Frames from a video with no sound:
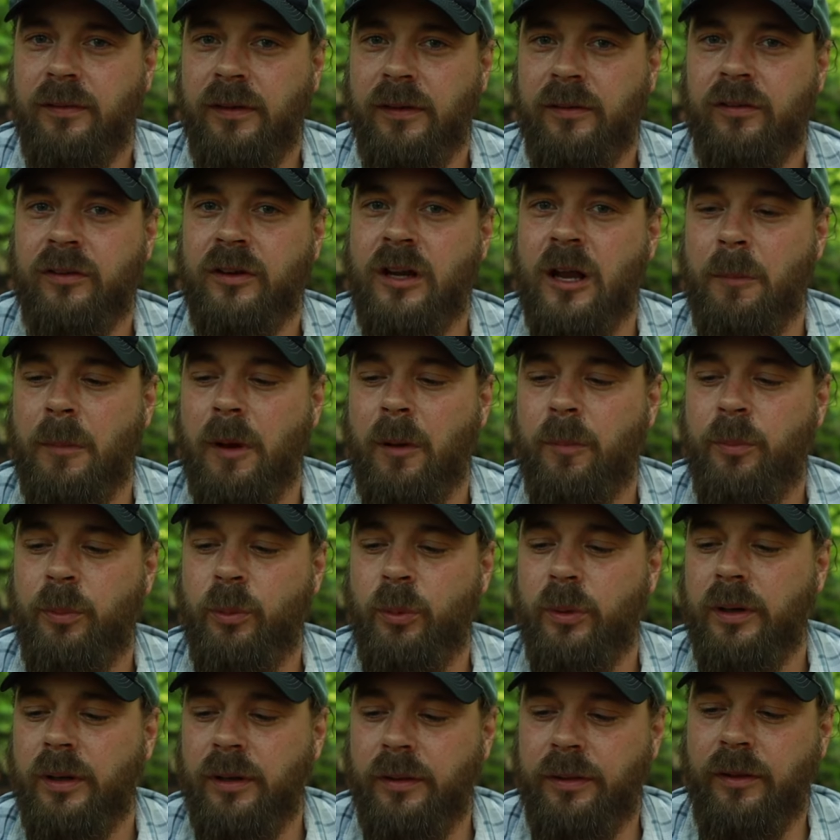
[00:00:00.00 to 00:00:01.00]
that's come up
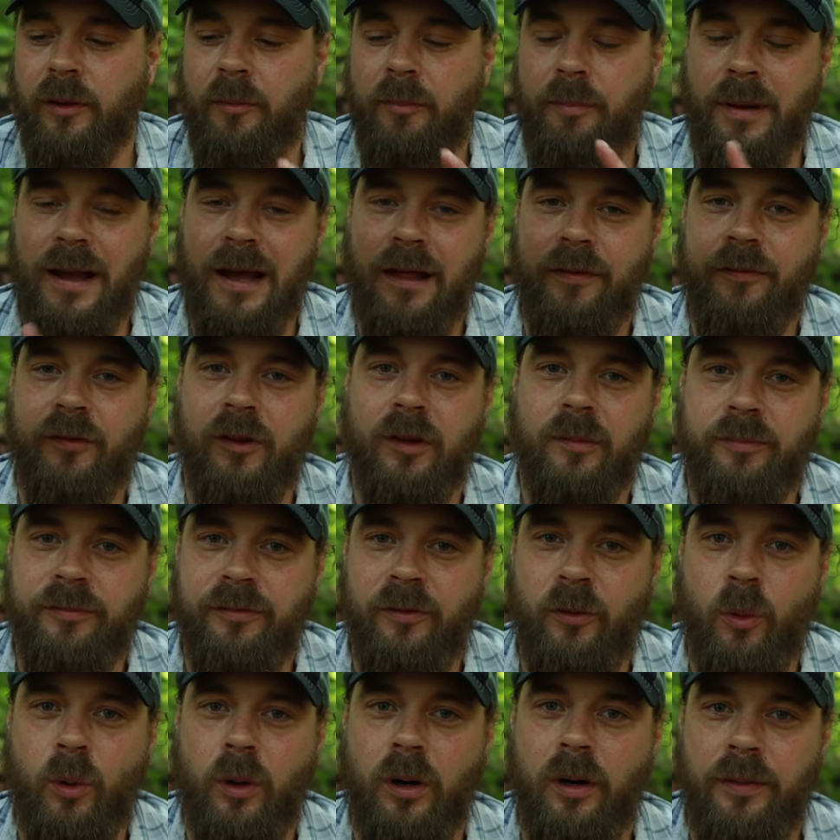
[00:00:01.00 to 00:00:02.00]
with a bathtub
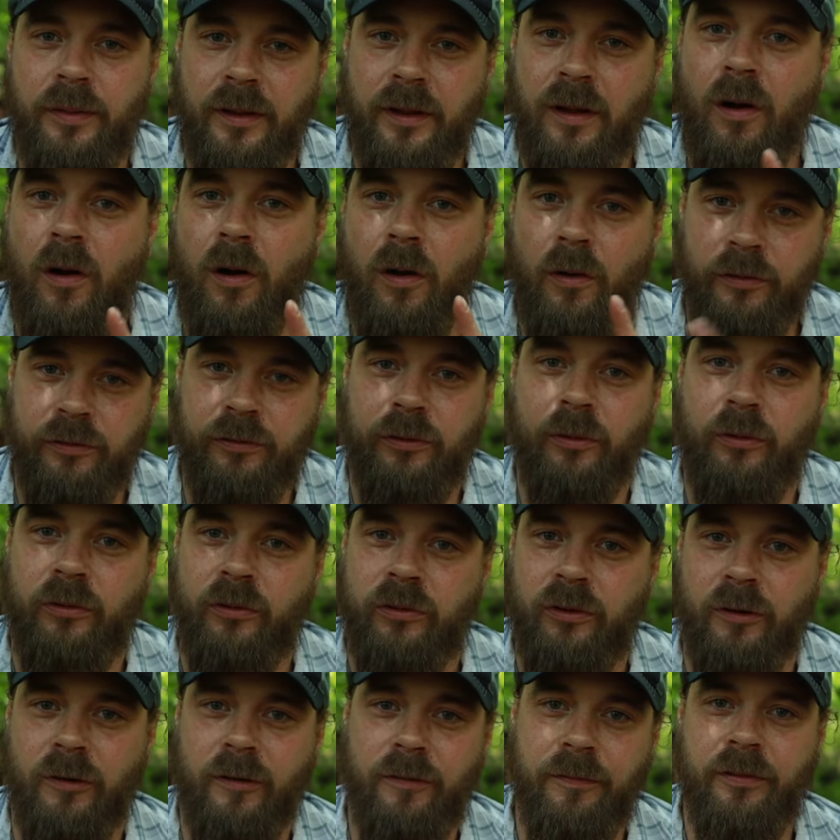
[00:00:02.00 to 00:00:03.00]
floor that also
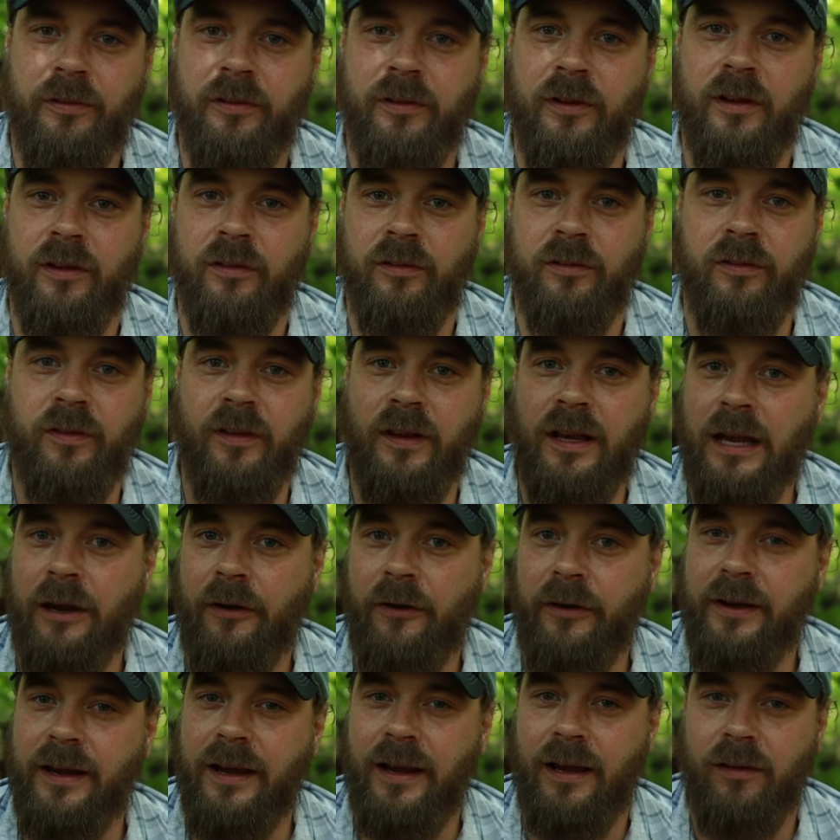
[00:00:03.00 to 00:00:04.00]
serves as the
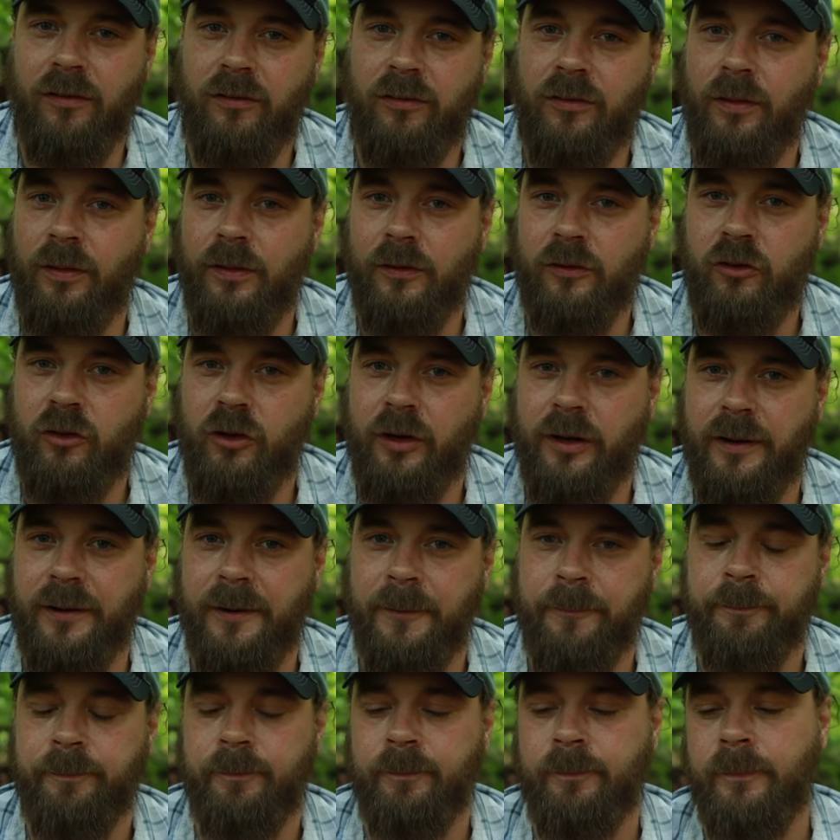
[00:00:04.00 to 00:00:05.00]
carry case to the chair.